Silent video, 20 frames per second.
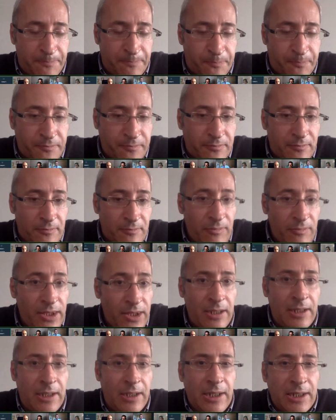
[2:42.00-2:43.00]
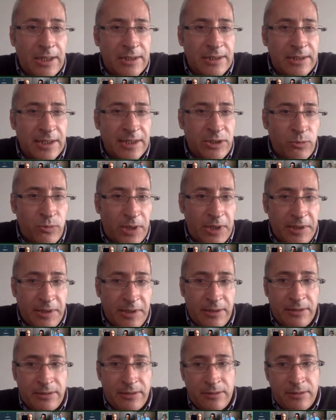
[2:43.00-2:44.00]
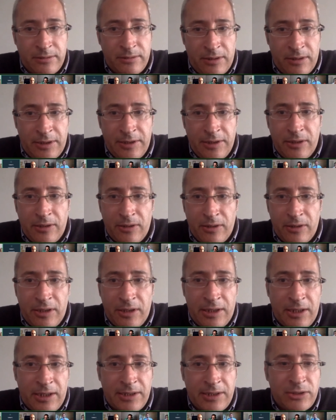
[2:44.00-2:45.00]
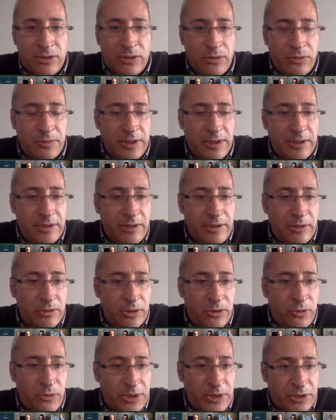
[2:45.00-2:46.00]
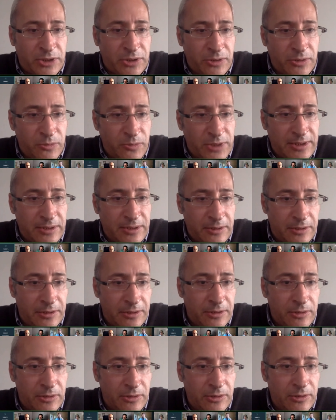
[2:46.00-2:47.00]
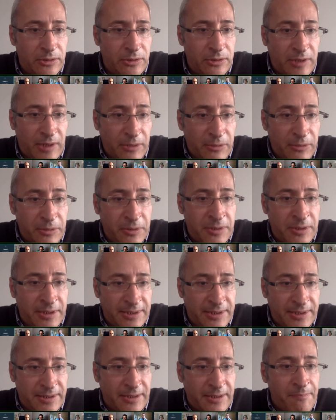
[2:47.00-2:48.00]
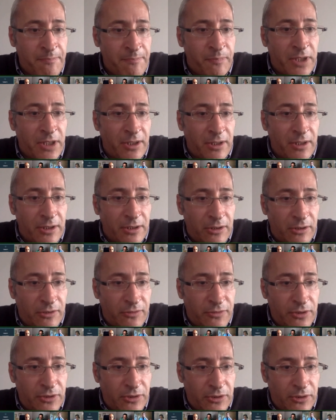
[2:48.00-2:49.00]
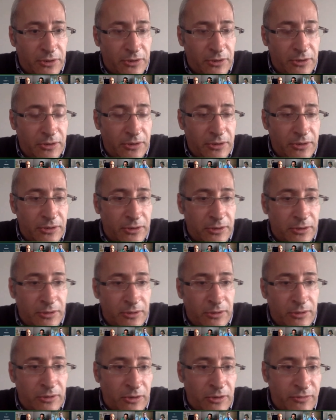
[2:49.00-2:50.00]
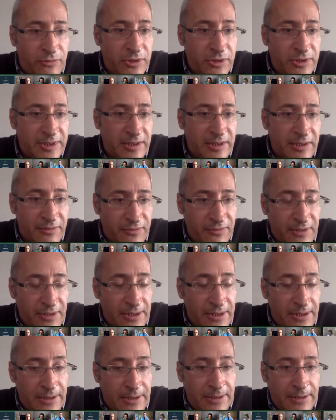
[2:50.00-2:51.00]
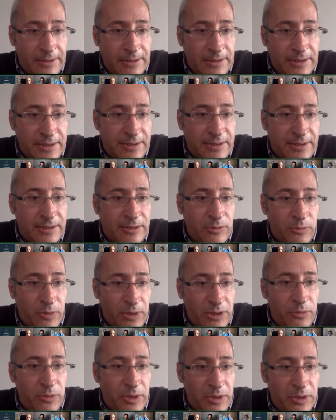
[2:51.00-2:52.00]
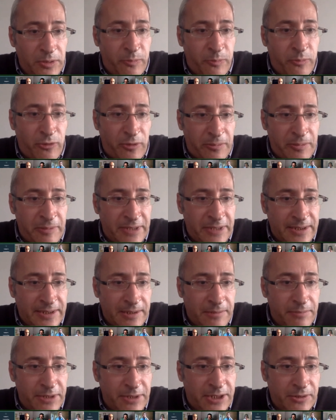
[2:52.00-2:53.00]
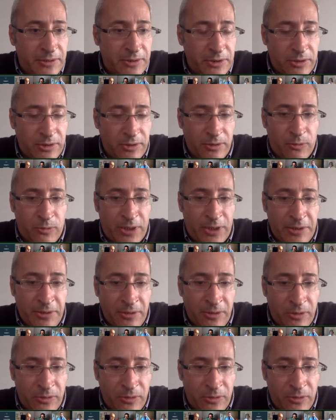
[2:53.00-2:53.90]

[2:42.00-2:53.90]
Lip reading: That's why, and I saw the other question with the tiredness of the staff. It's really, really problematic because right now we want